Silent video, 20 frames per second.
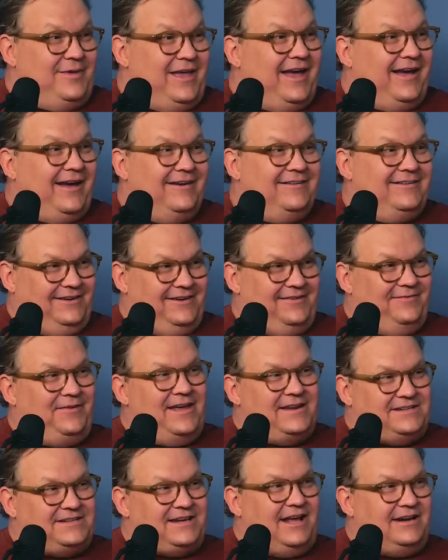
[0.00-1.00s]
running from the police.
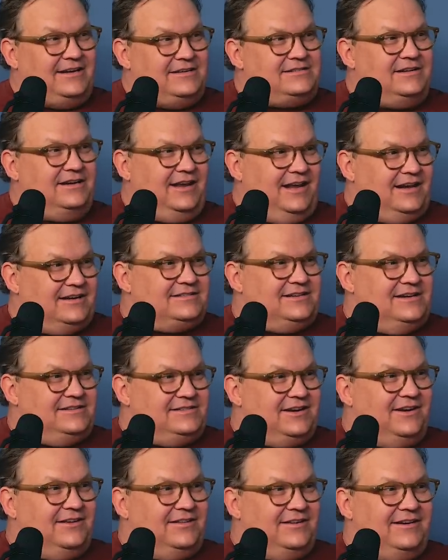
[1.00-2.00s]
Vendettas against
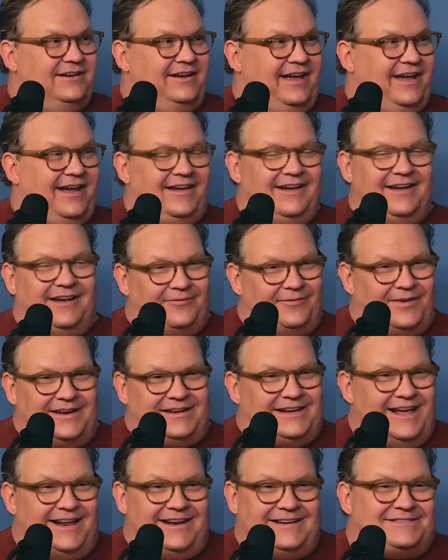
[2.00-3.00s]
each other. Yeah.
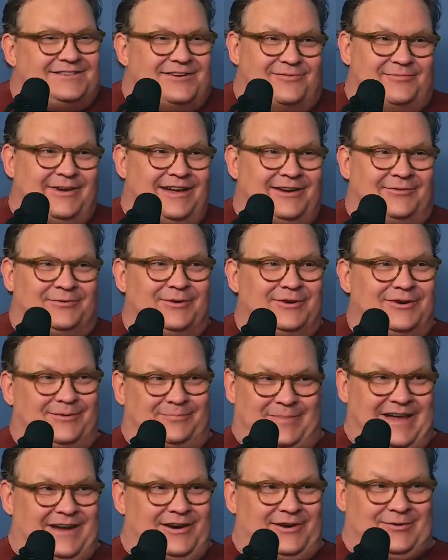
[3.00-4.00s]
Vendettas don't make for a
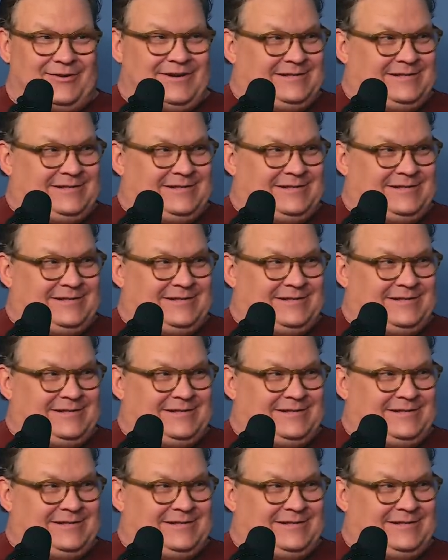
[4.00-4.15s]
big